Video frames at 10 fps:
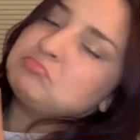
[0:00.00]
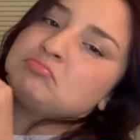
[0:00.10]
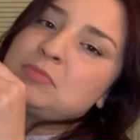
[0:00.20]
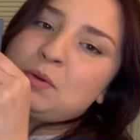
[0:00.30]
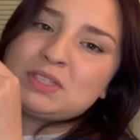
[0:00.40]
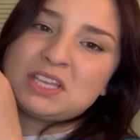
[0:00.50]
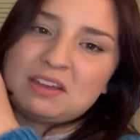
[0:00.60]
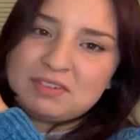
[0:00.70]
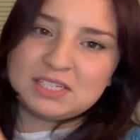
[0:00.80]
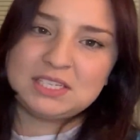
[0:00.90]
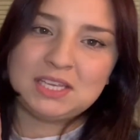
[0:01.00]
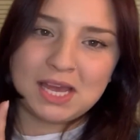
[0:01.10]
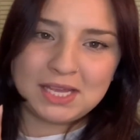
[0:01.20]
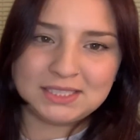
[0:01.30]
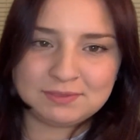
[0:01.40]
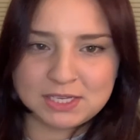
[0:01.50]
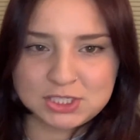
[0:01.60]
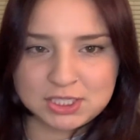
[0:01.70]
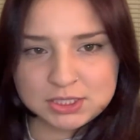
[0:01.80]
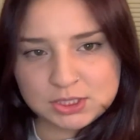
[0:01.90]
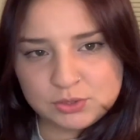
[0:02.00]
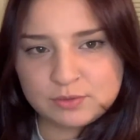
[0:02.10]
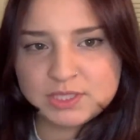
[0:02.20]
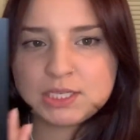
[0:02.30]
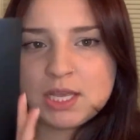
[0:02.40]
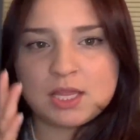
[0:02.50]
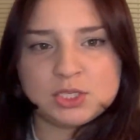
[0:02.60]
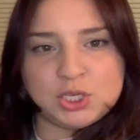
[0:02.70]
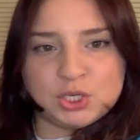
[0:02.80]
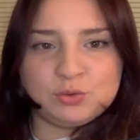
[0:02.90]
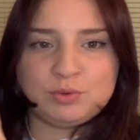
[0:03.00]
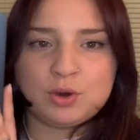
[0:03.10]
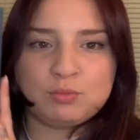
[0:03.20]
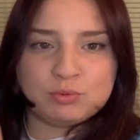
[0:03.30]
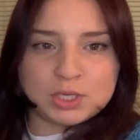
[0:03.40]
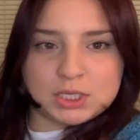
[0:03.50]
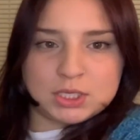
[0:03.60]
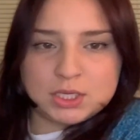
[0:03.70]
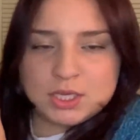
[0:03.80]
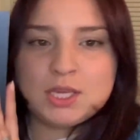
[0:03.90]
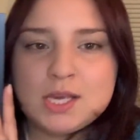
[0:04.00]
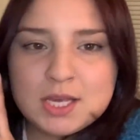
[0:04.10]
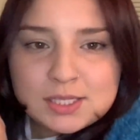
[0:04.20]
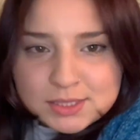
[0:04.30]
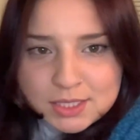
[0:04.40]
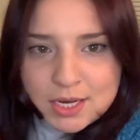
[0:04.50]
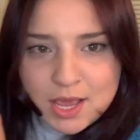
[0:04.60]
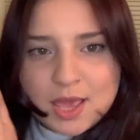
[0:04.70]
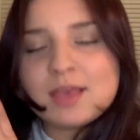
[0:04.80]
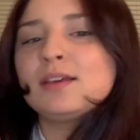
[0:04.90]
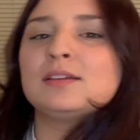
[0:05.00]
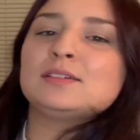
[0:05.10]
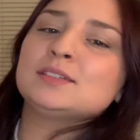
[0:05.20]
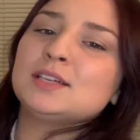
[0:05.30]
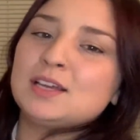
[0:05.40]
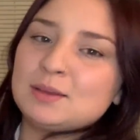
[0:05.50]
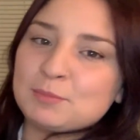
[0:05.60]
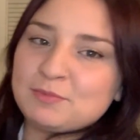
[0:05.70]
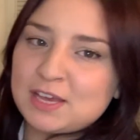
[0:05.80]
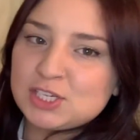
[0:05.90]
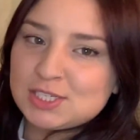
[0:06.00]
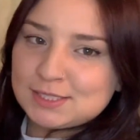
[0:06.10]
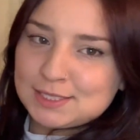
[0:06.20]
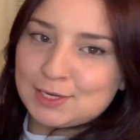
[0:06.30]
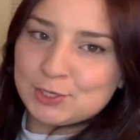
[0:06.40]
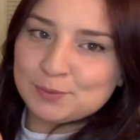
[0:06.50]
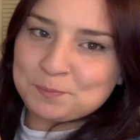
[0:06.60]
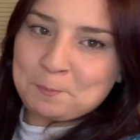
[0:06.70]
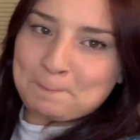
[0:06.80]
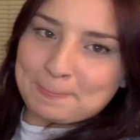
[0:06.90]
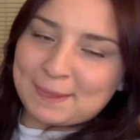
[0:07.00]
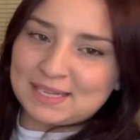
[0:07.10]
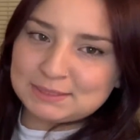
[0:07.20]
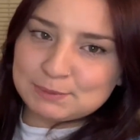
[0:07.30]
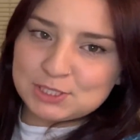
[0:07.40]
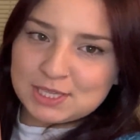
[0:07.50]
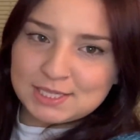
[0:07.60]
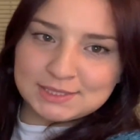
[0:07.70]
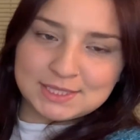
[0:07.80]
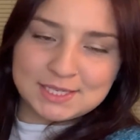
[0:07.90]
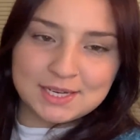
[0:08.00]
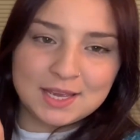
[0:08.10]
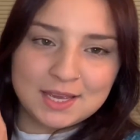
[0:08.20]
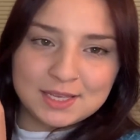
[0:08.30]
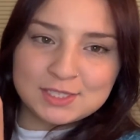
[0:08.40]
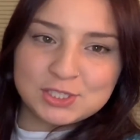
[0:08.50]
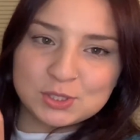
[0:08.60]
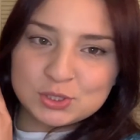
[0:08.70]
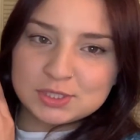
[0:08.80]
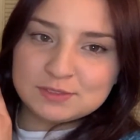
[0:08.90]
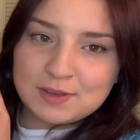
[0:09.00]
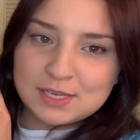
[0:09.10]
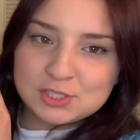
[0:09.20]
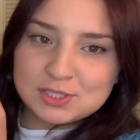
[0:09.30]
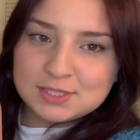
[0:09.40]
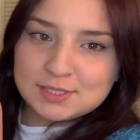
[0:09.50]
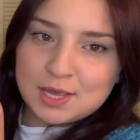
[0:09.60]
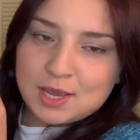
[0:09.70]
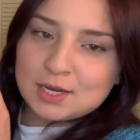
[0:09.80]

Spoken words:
I went to FIT, guys, Fashion Institute of Technology in New York City. I'm a fashion designer. I specialized in children's fashion design.